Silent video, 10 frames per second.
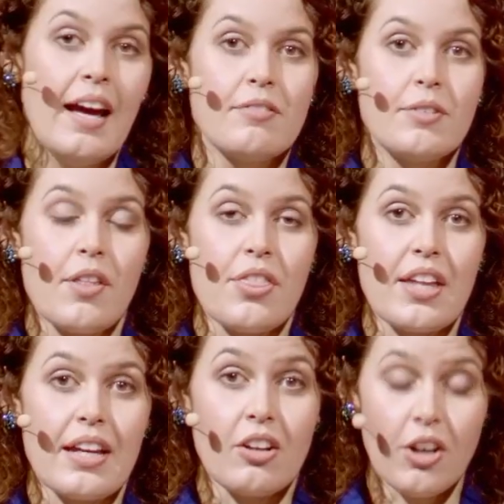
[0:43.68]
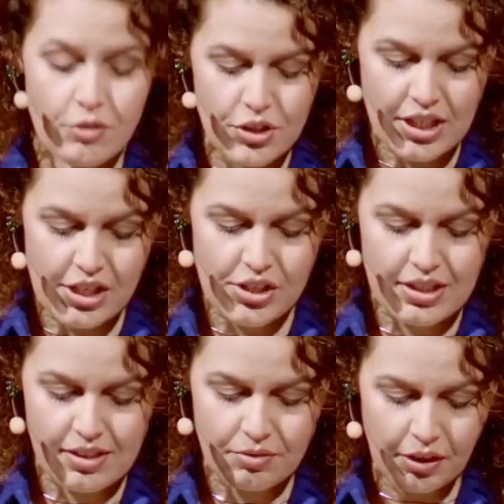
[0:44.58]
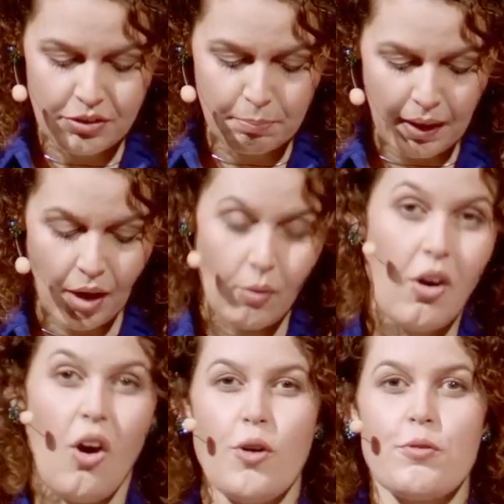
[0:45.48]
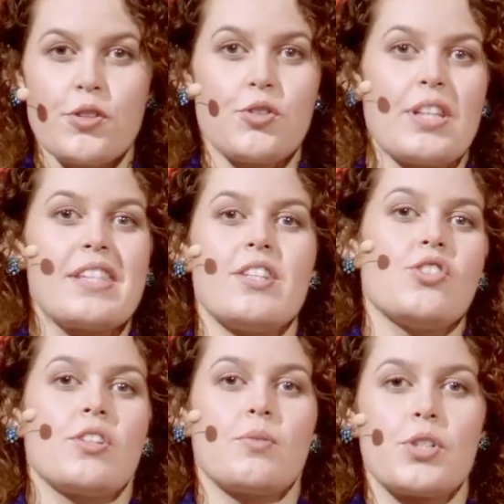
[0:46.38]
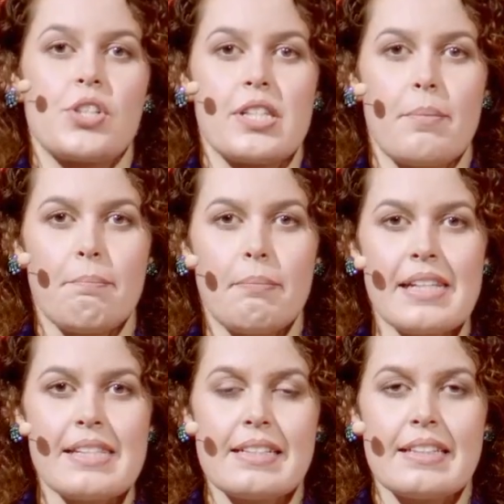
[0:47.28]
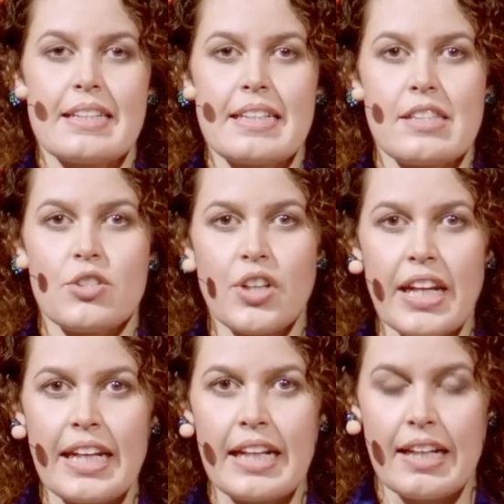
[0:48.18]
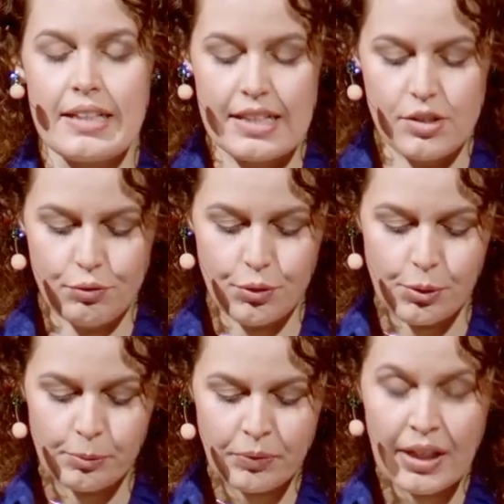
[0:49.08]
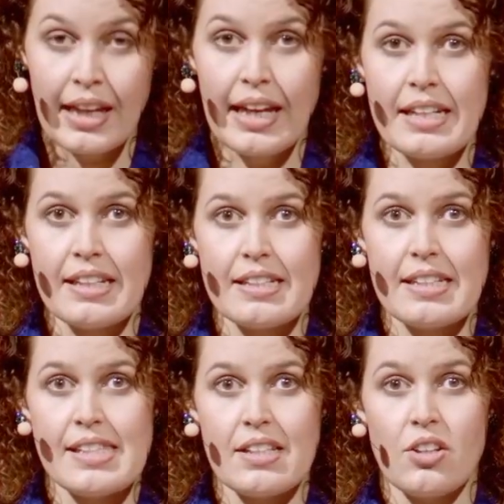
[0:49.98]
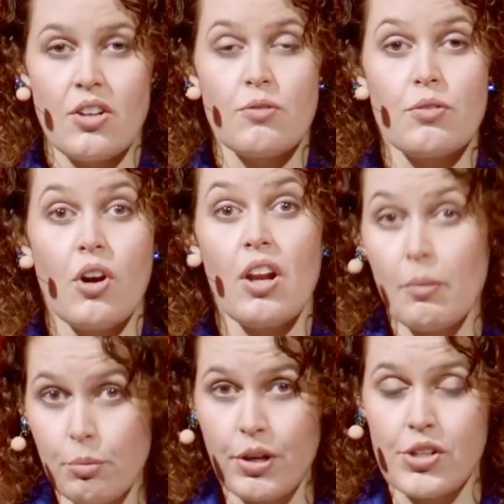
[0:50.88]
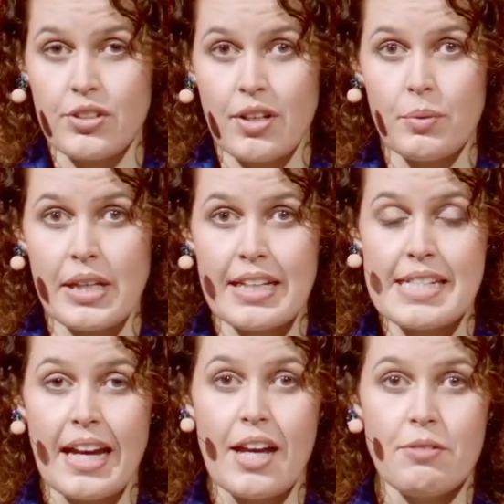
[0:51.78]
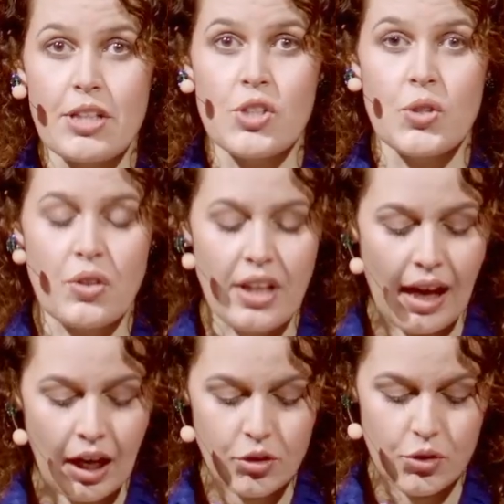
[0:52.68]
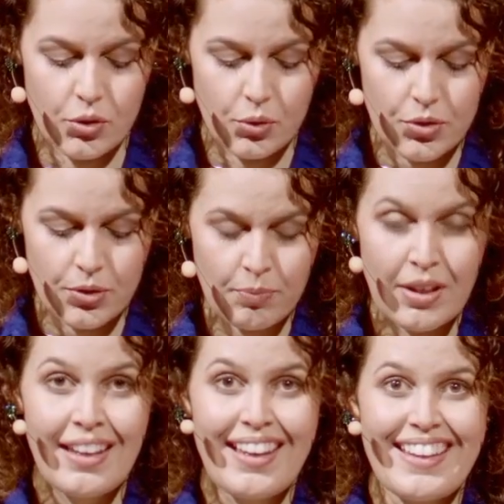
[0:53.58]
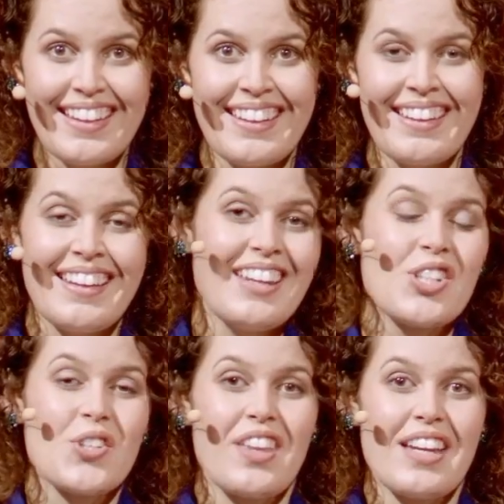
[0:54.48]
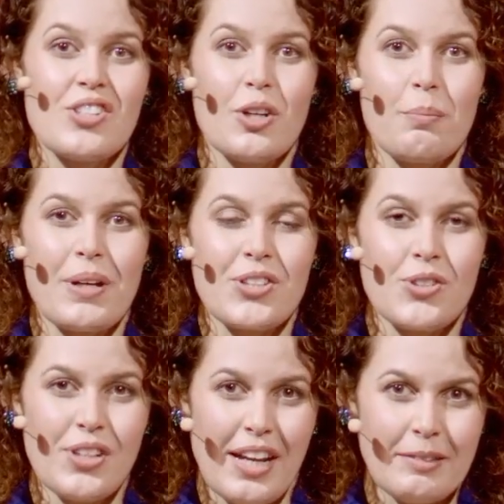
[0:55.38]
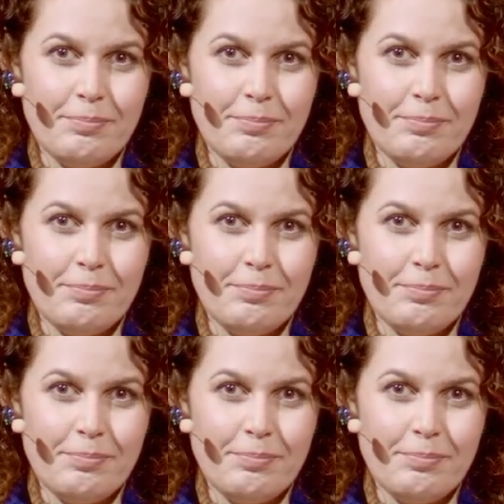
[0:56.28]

with conversations around the power of transition, which is a muscle that needs training, that needs fuel, and that needs a lot of collaboration. And we're going to dive into the how-to-dos into that topic today.